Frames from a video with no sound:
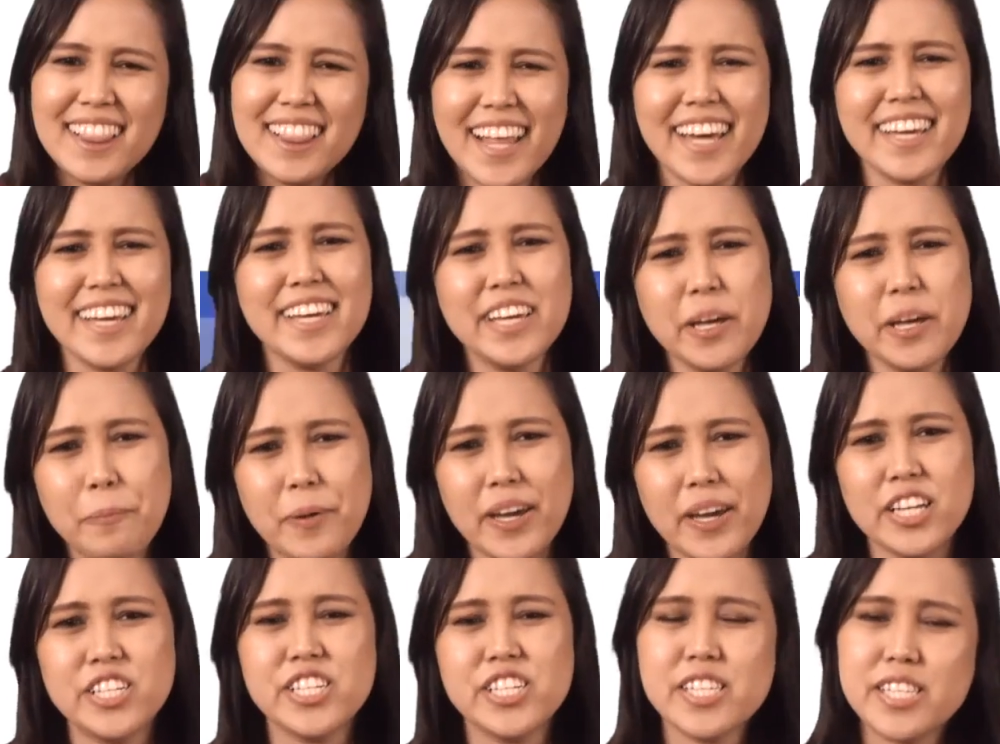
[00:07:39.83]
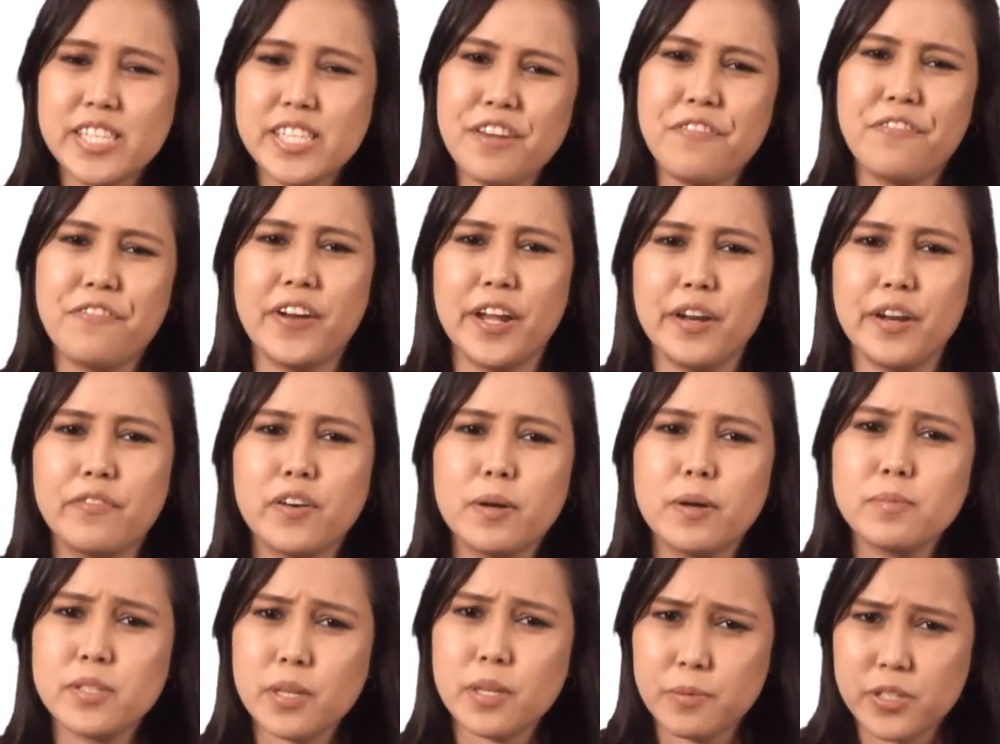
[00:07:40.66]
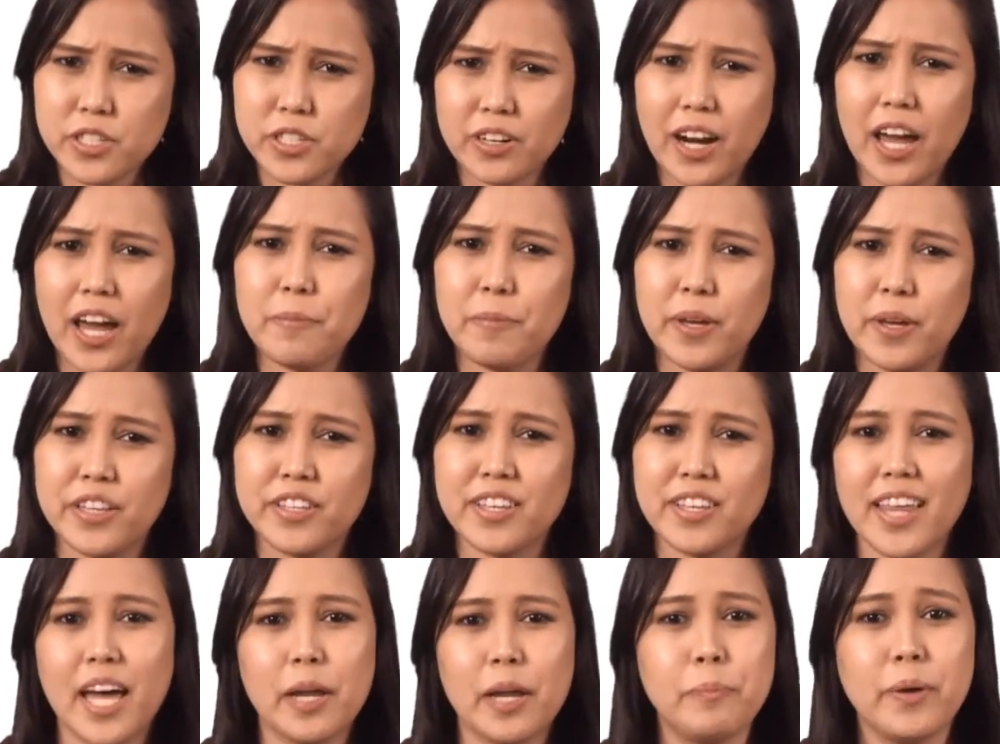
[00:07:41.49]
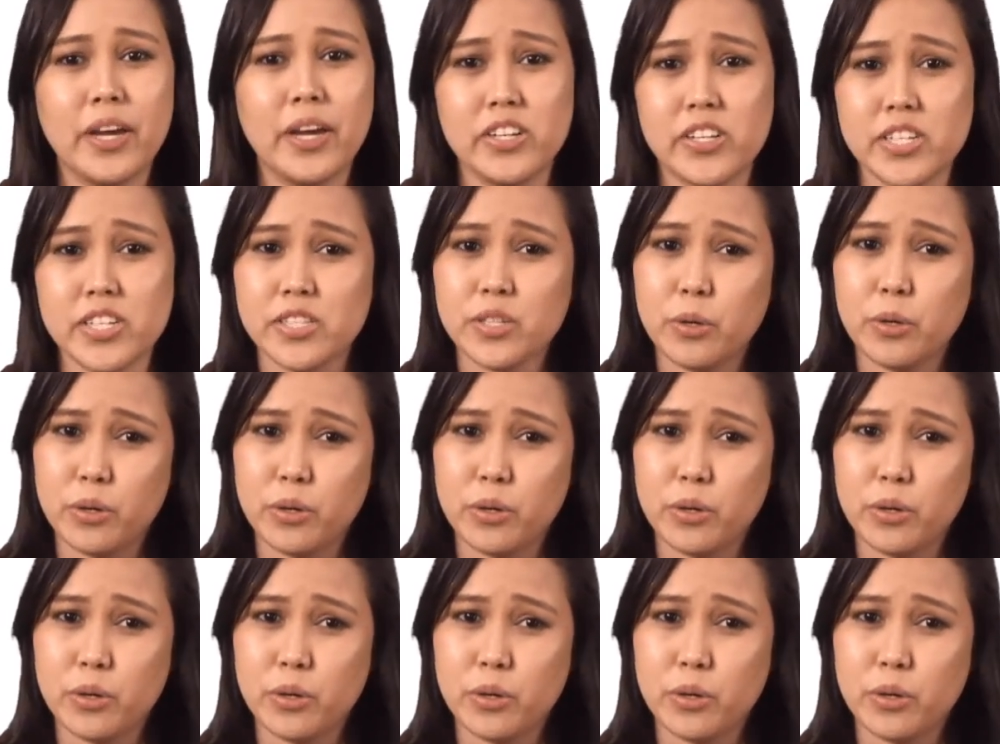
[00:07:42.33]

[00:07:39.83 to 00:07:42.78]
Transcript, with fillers: Liking a page is different from subscribing to that page's